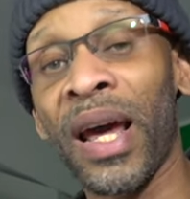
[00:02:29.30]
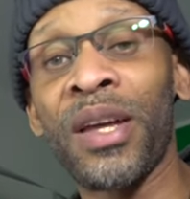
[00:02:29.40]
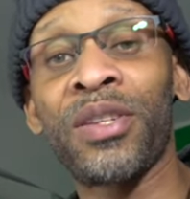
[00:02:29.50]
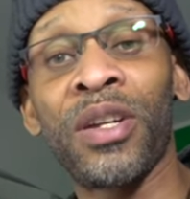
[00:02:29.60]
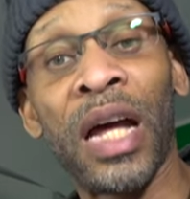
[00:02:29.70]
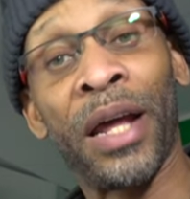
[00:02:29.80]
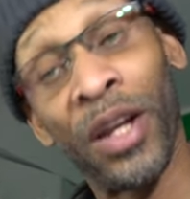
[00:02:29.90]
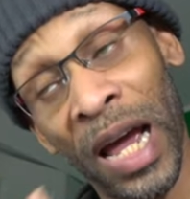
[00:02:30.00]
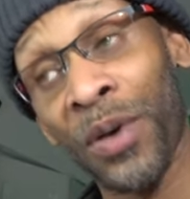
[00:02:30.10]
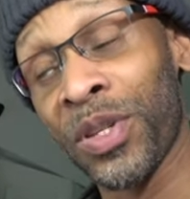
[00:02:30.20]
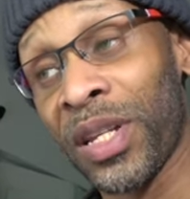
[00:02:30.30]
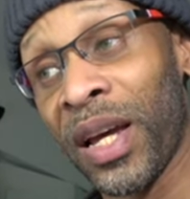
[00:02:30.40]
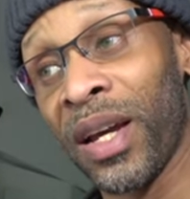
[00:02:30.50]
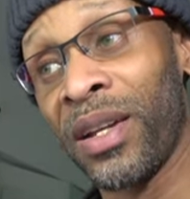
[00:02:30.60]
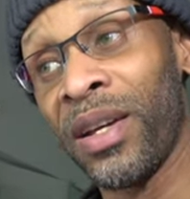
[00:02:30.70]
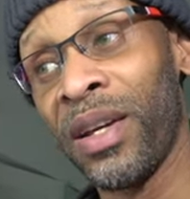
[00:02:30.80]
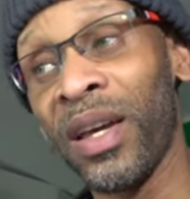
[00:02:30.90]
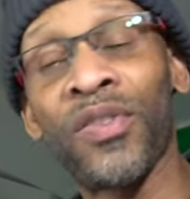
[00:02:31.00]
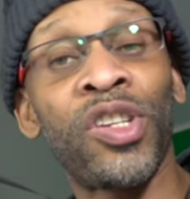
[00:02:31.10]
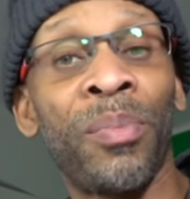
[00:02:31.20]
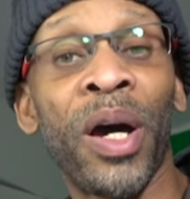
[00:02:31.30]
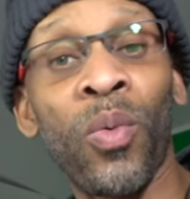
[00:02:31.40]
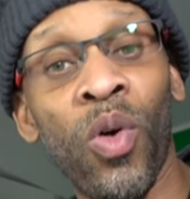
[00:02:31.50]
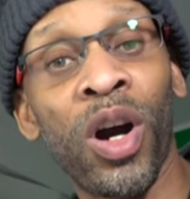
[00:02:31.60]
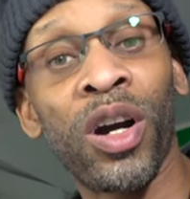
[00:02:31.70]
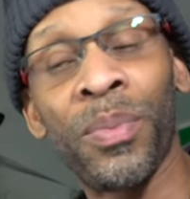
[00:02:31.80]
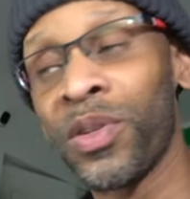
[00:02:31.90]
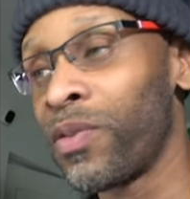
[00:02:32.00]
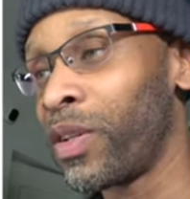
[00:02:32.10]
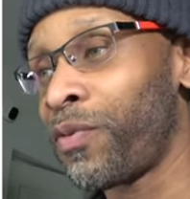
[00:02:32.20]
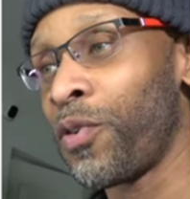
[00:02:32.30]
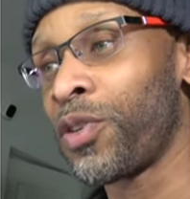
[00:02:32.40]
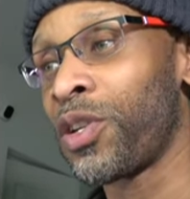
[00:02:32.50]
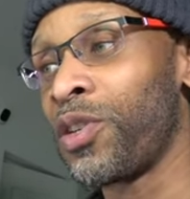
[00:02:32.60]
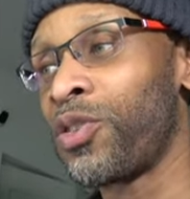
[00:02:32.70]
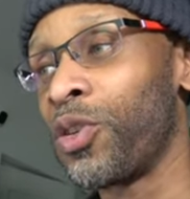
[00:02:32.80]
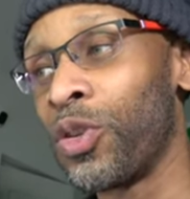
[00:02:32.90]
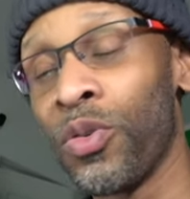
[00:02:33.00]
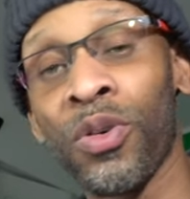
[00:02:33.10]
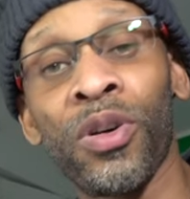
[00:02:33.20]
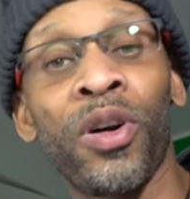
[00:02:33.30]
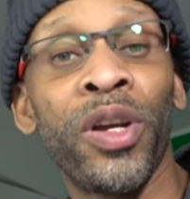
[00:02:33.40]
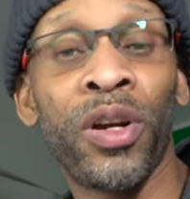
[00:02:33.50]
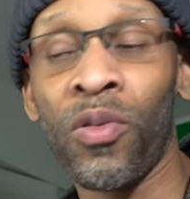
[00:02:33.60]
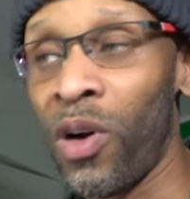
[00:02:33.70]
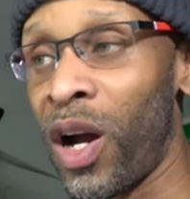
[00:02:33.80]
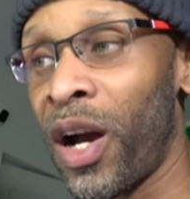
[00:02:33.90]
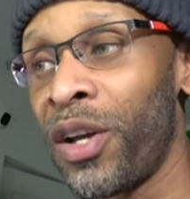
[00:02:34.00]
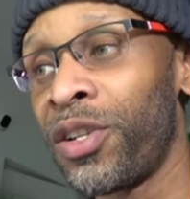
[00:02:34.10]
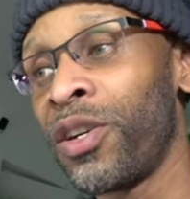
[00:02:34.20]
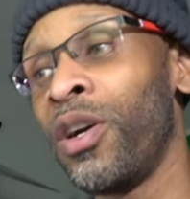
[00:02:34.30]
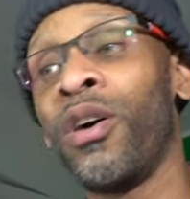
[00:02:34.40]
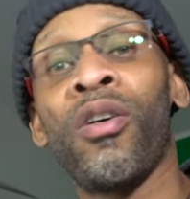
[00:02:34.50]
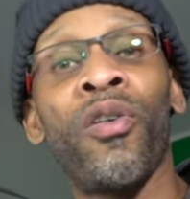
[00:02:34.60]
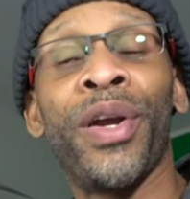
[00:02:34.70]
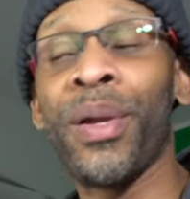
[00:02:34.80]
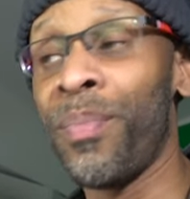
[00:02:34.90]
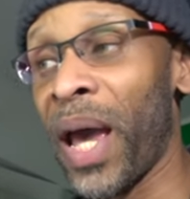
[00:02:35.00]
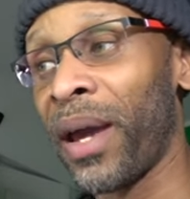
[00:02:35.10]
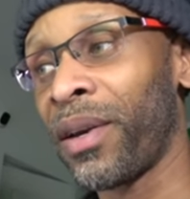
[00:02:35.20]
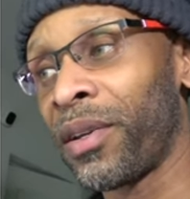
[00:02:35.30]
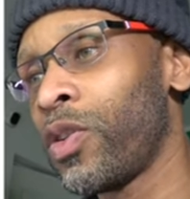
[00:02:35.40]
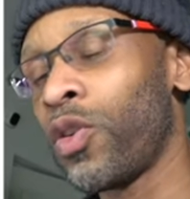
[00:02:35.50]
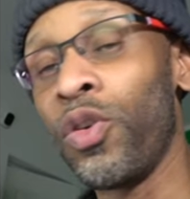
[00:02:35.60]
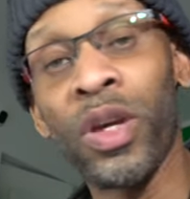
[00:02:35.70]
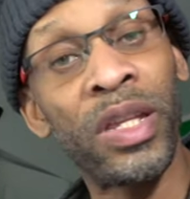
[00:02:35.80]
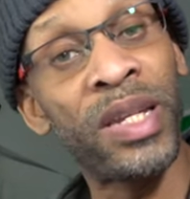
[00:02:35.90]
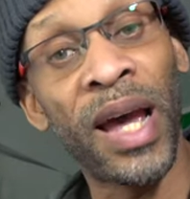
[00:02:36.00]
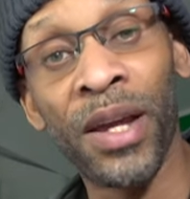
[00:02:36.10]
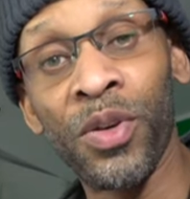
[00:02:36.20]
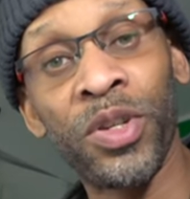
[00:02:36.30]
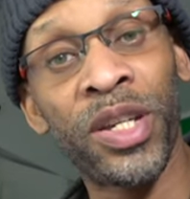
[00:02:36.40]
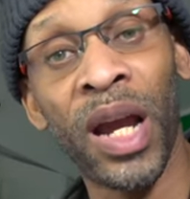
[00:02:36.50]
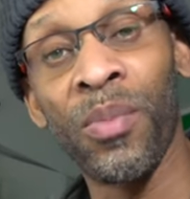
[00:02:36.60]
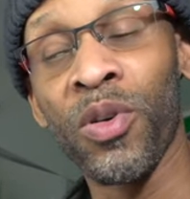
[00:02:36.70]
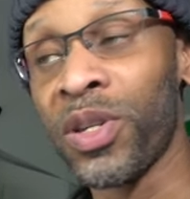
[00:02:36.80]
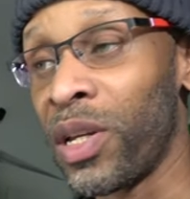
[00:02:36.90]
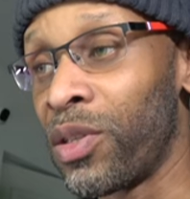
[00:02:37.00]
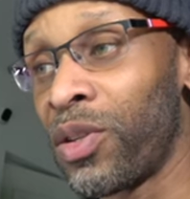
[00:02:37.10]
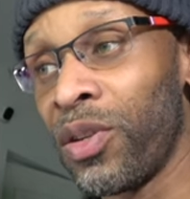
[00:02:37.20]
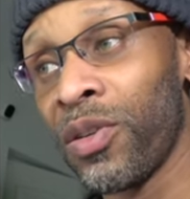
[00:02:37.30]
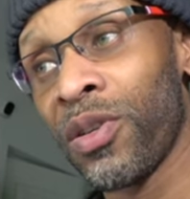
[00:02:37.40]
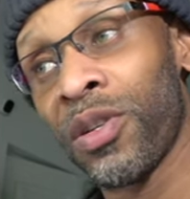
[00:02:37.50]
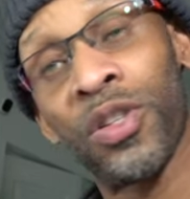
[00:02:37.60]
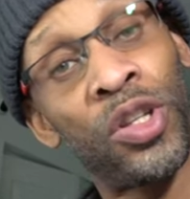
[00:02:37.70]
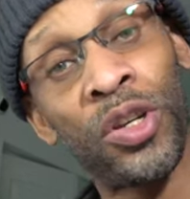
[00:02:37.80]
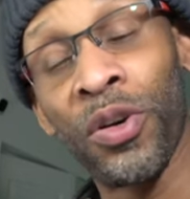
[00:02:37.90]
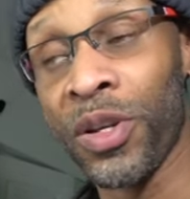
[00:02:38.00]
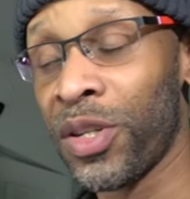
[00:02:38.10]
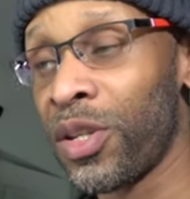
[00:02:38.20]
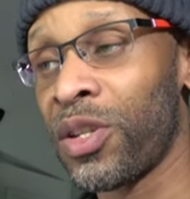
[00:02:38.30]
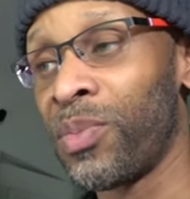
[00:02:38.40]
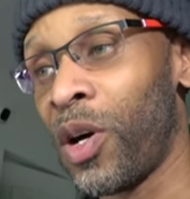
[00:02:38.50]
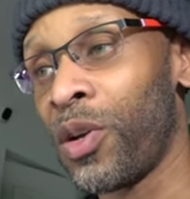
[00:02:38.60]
lights on the outside if somebody walk up to, for instance, your door or your garage or in the back. So you can tie those cameras into your security system